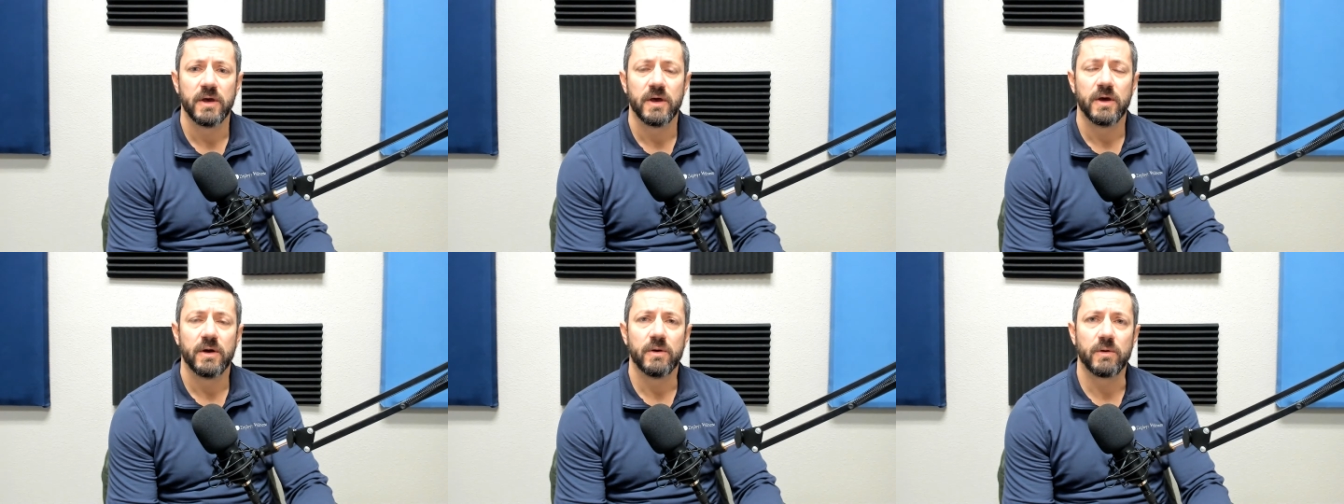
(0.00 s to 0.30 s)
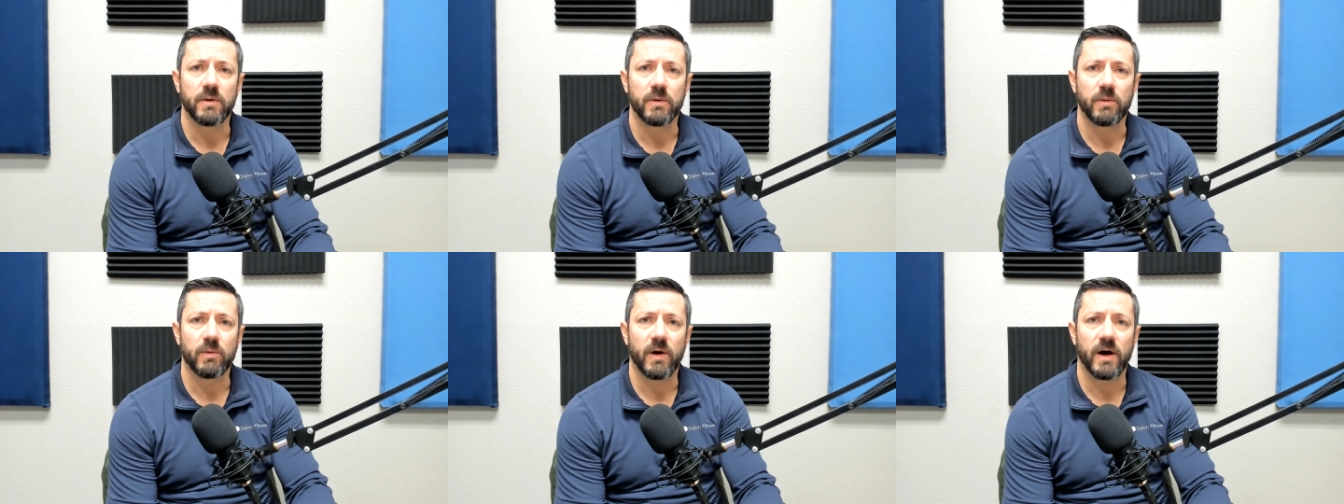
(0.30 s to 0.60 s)
who
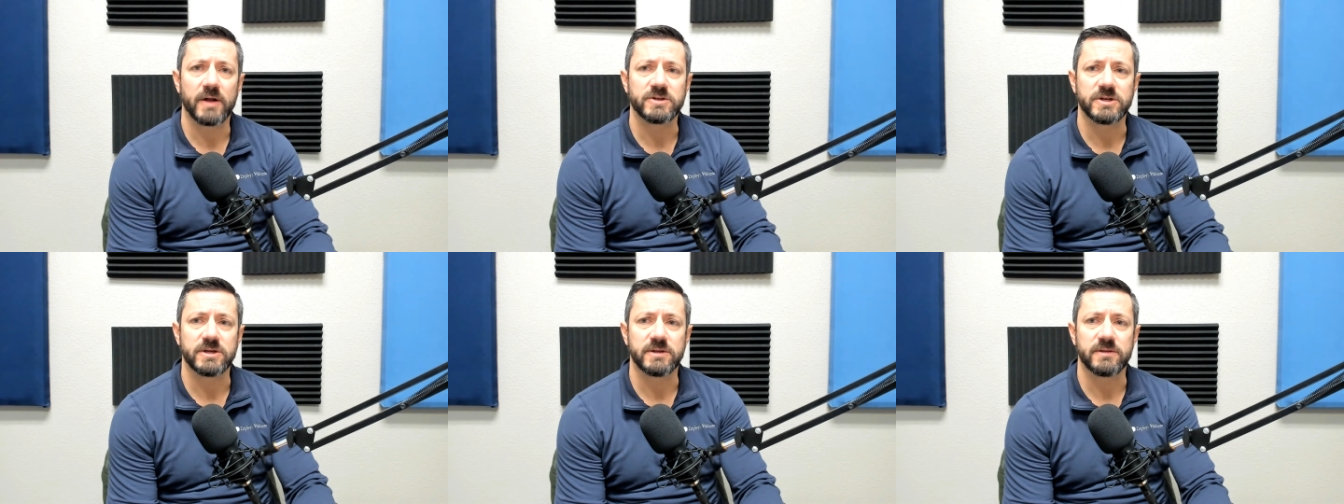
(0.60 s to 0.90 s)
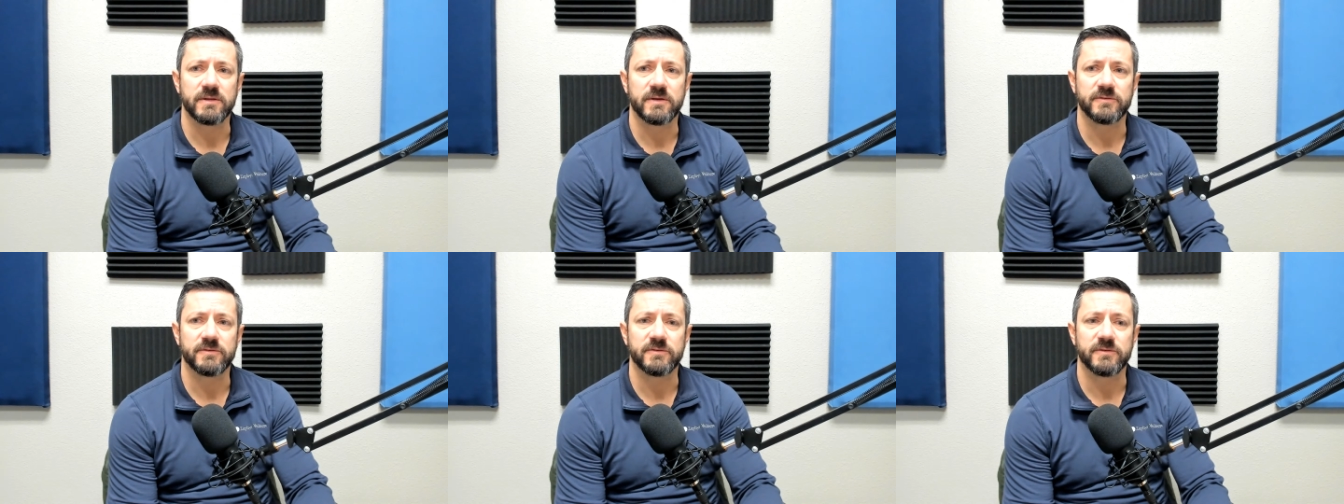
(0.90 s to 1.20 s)
are watching
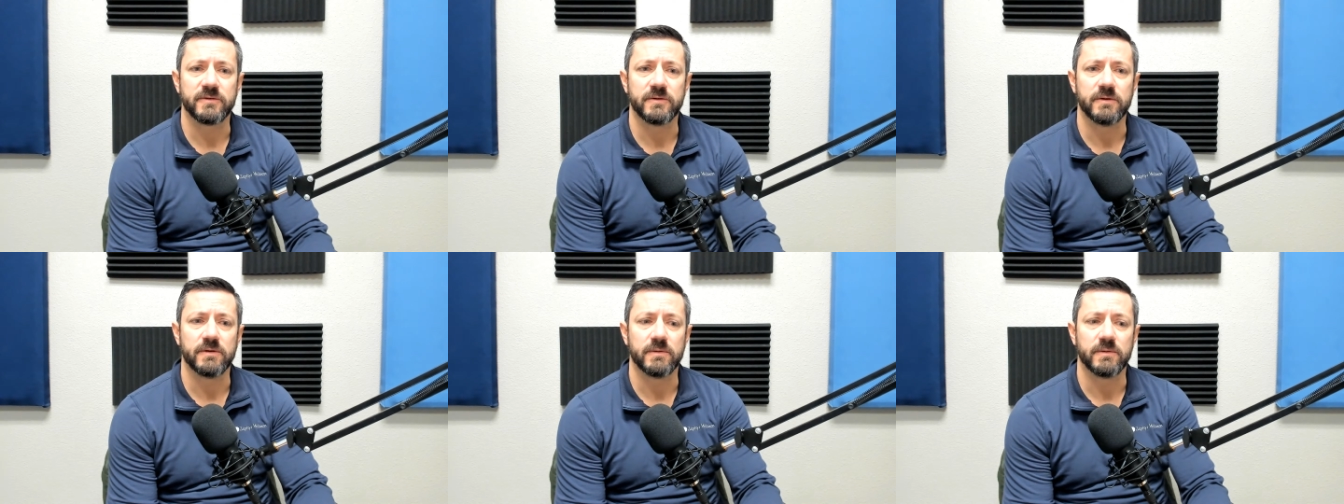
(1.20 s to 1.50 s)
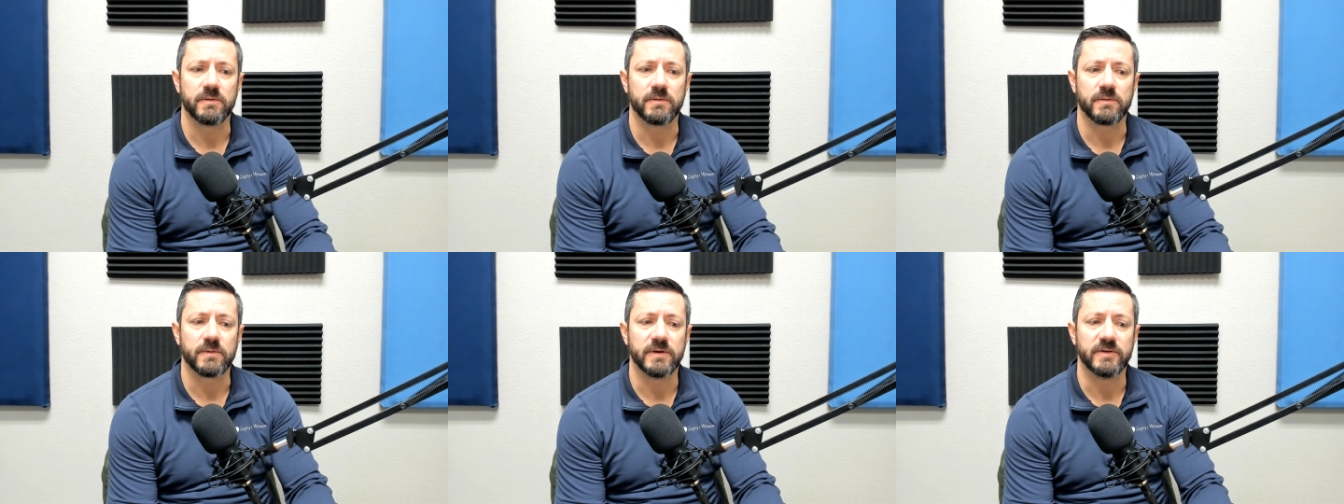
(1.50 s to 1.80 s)
this to
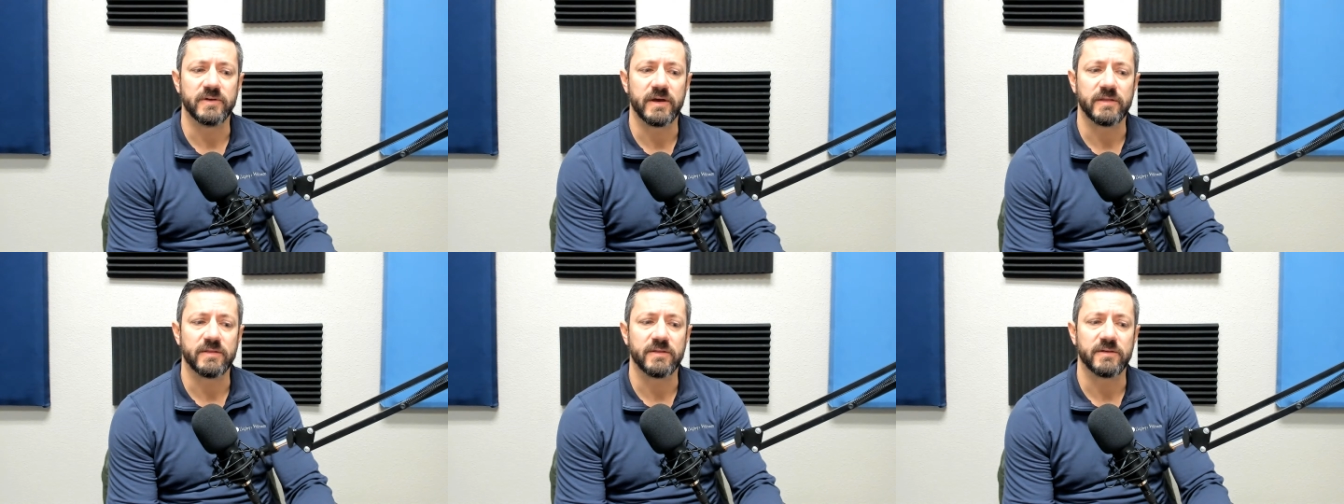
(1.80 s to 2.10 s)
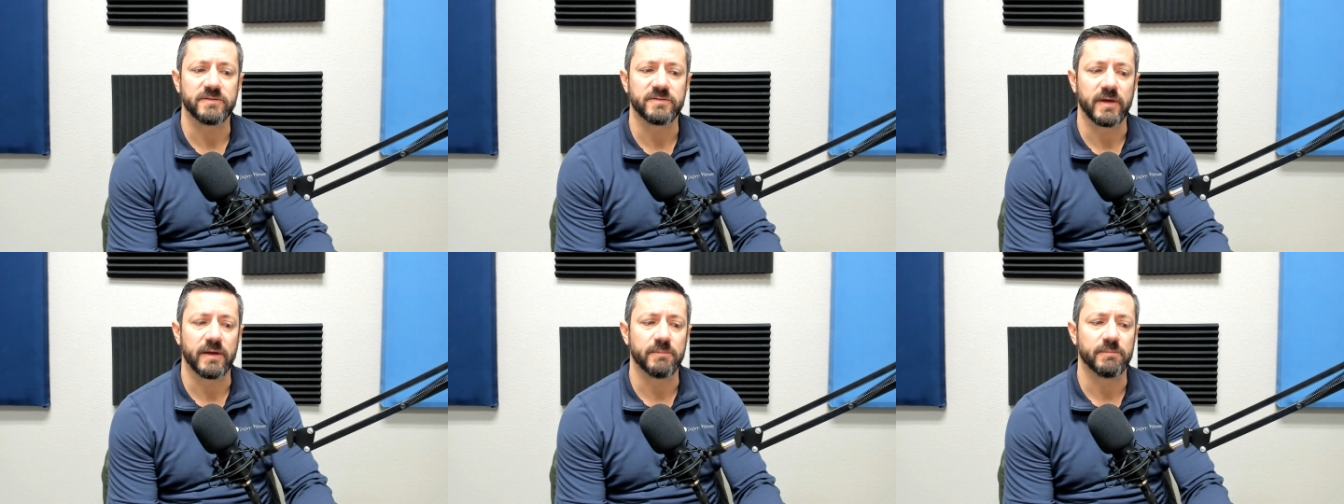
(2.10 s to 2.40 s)
retain the
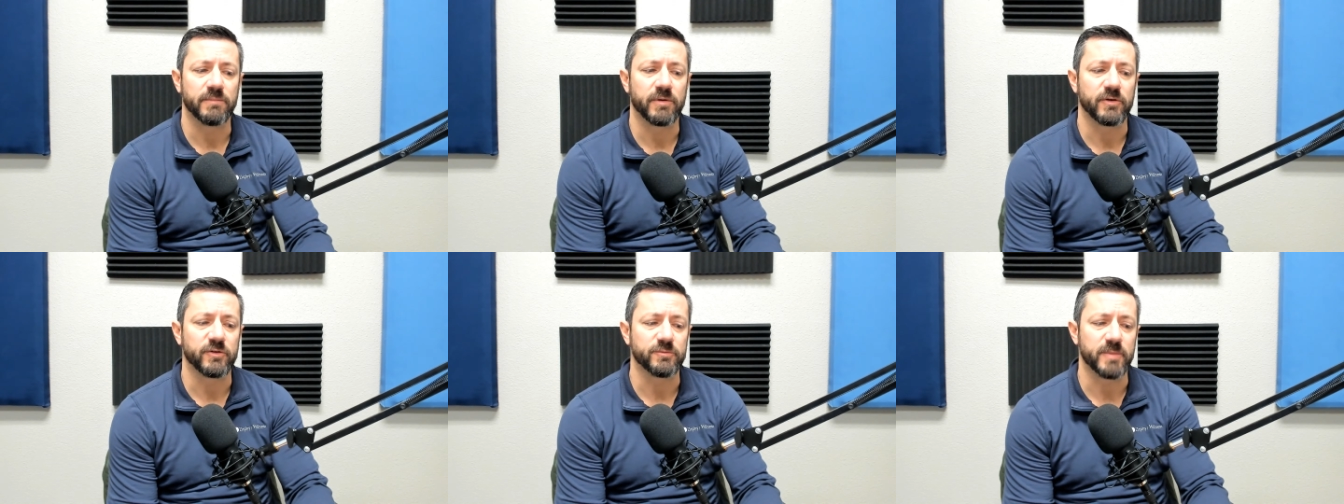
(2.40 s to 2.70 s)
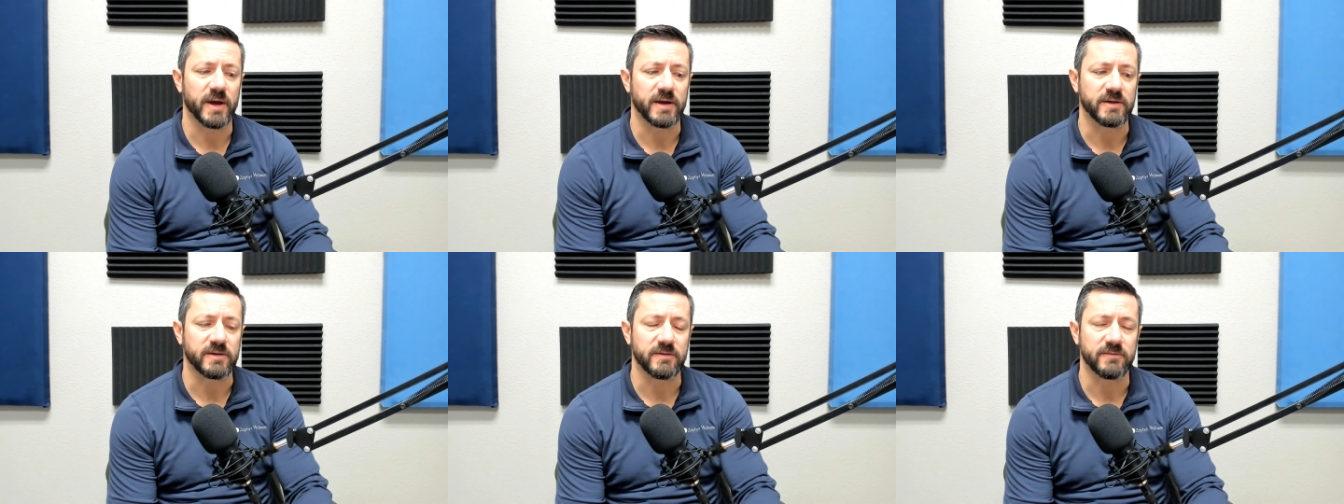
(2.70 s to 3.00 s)
same
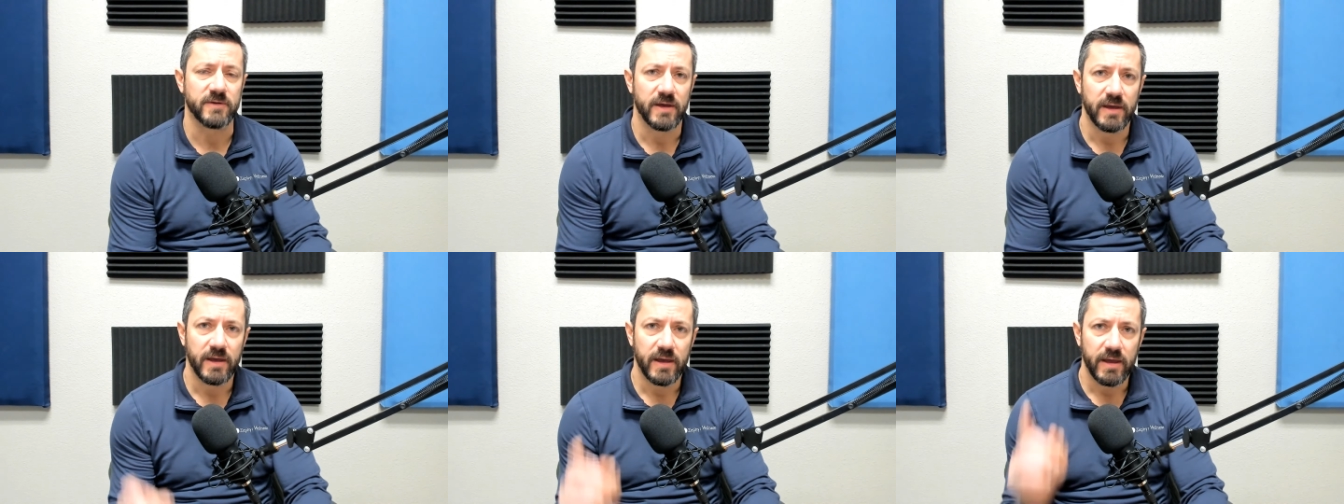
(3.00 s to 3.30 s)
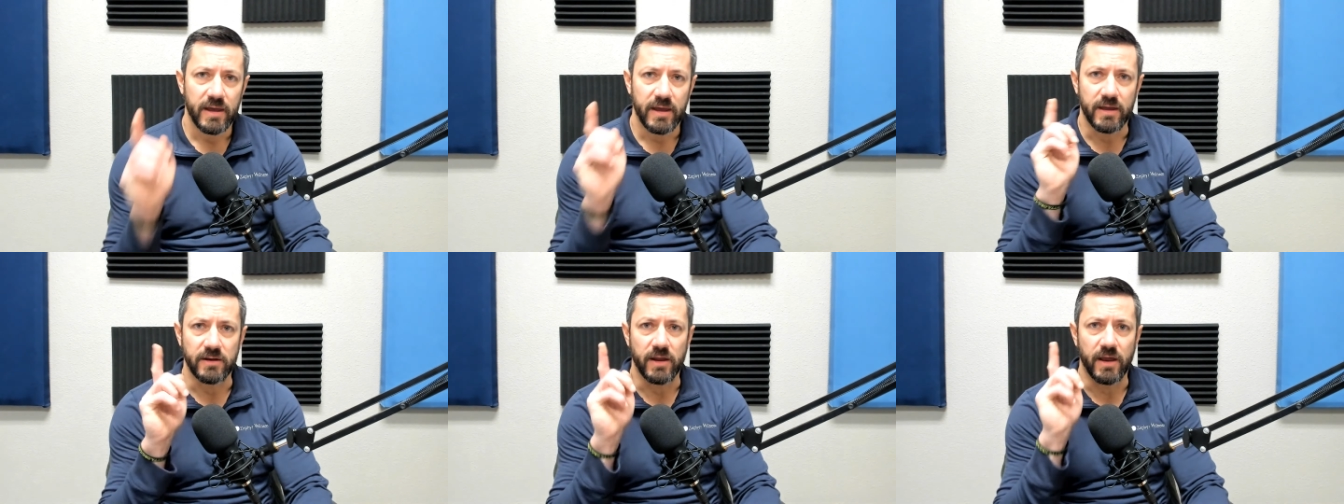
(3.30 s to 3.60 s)
perspective.
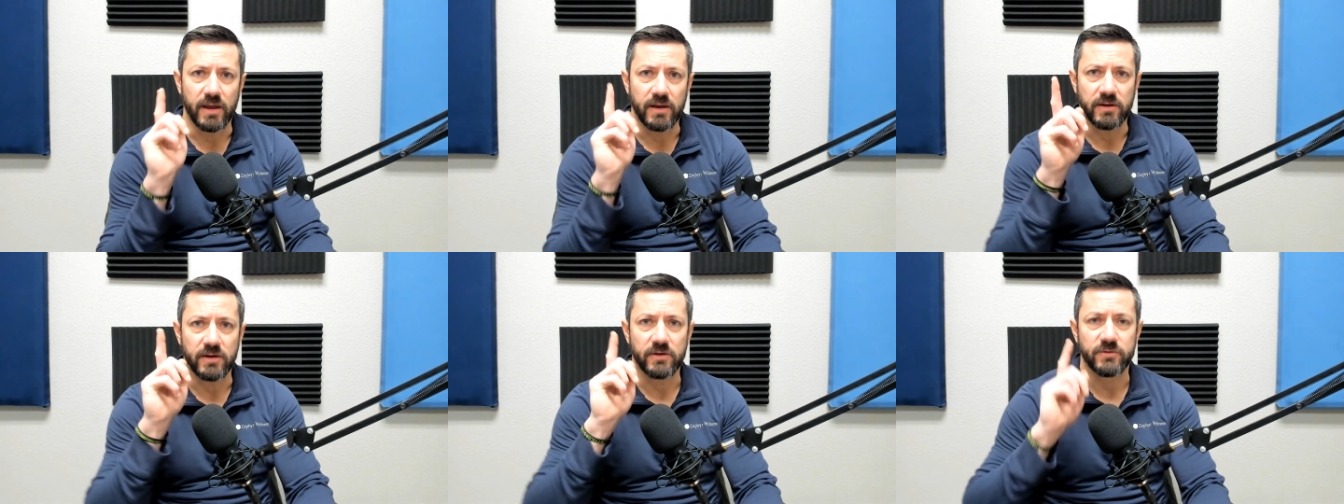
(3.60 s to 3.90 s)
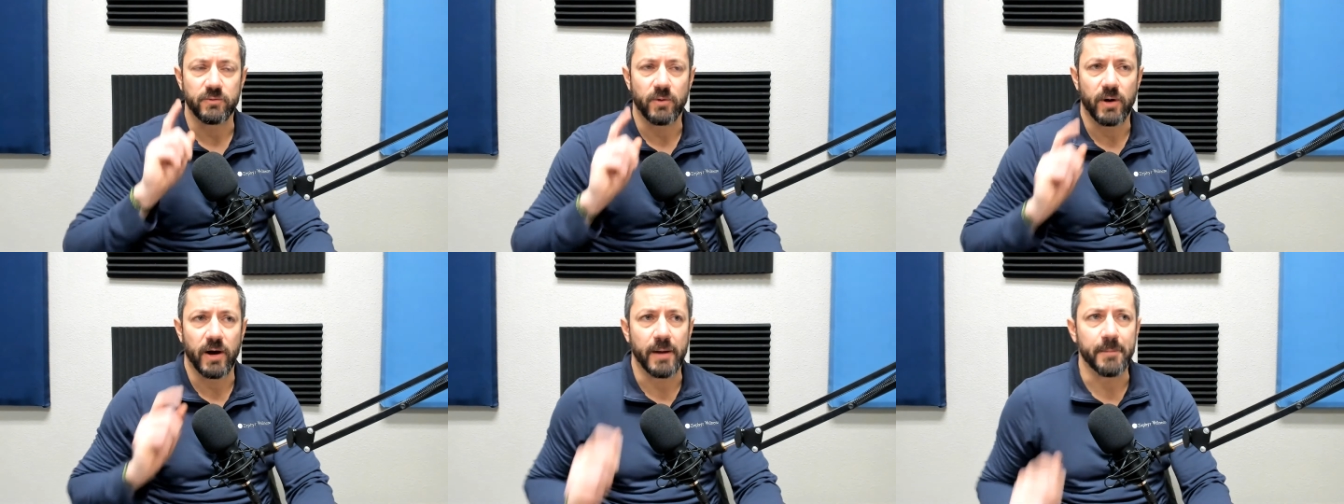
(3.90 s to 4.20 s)
And, and here's
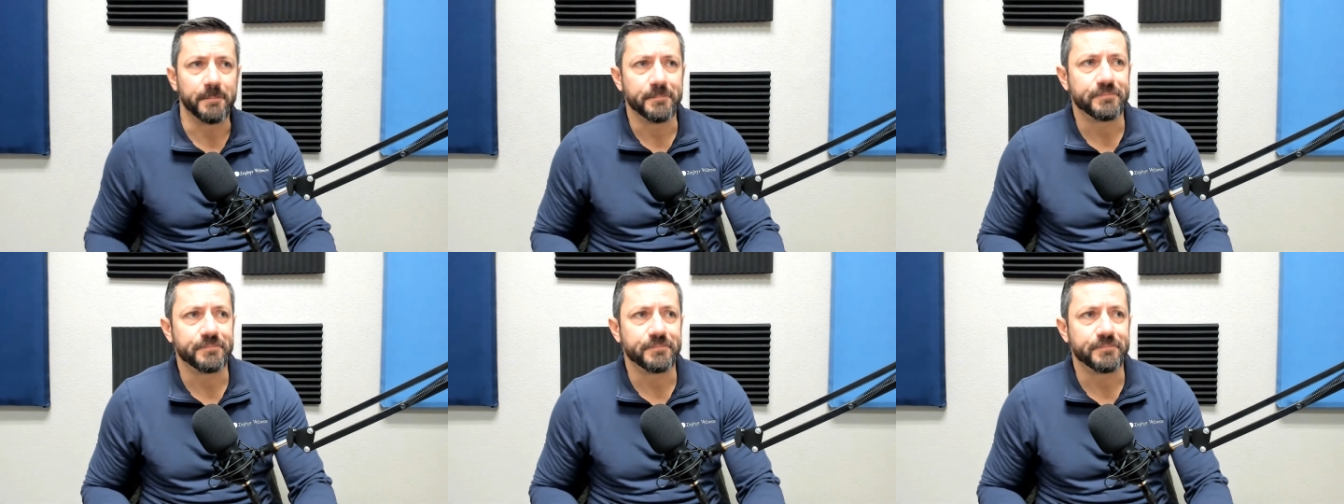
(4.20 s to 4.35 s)
why.